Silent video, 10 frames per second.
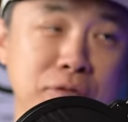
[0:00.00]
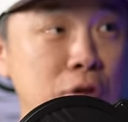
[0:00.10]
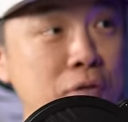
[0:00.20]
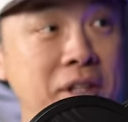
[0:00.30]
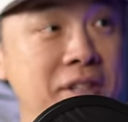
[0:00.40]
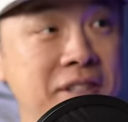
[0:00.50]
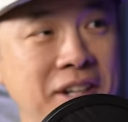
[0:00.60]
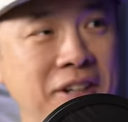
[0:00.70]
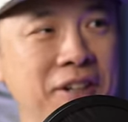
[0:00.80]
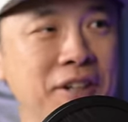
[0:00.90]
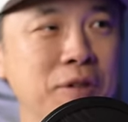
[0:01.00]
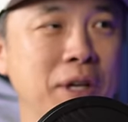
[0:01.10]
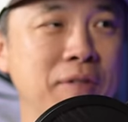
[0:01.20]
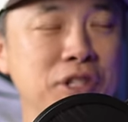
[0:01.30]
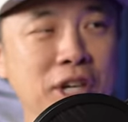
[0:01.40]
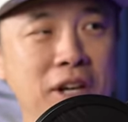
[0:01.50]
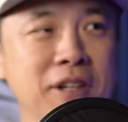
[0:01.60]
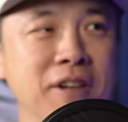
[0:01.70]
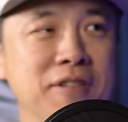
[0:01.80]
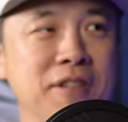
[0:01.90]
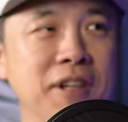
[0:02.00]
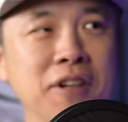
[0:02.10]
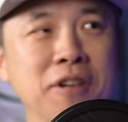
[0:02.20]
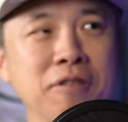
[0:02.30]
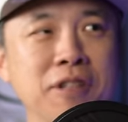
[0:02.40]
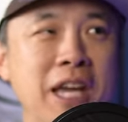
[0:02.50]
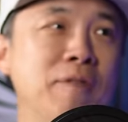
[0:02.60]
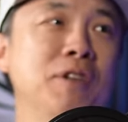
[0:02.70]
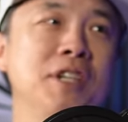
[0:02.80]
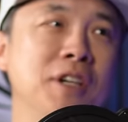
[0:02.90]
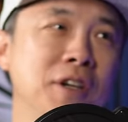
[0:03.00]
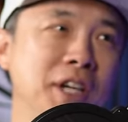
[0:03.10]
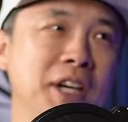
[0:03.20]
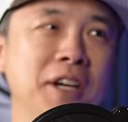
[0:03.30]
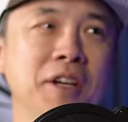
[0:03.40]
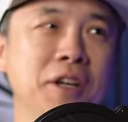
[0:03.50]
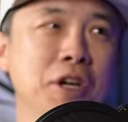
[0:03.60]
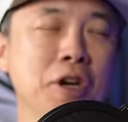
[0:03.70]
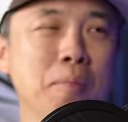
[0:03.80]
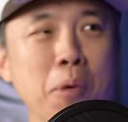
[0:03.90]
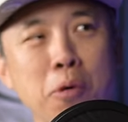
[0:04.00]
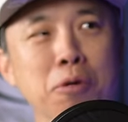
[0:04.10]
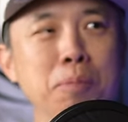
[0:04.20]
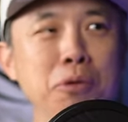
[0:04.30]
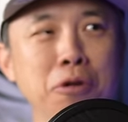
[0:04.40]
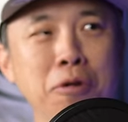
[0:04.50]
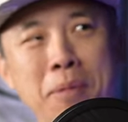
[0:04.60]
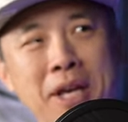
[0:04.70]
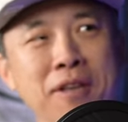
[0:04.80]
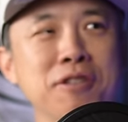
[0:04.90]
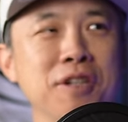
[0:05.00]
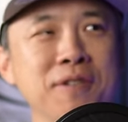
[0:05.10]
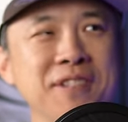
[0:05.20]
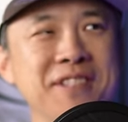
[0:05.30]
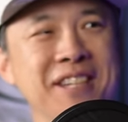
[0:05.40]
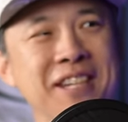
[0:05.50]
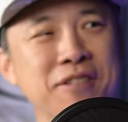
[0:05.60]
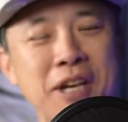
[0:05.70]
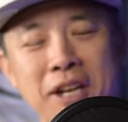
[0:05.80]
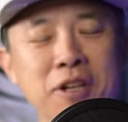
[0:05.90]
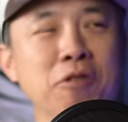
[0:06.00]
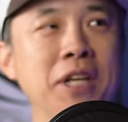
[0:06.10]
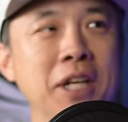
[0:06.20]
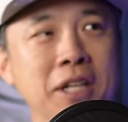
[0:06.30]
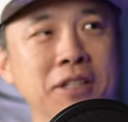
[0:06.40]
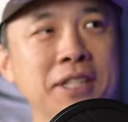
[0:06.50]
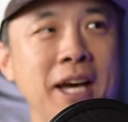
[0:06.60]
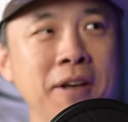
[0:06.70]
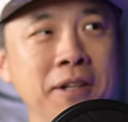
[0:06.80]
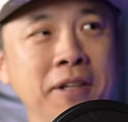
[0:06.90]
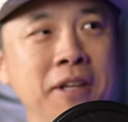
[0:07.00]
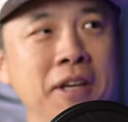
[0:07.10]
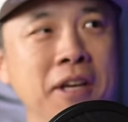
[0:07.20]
two fitness centers, we have a childcare center, cafeteria, mm-hmm. motor pool, mail service. It's kind of like running a little town.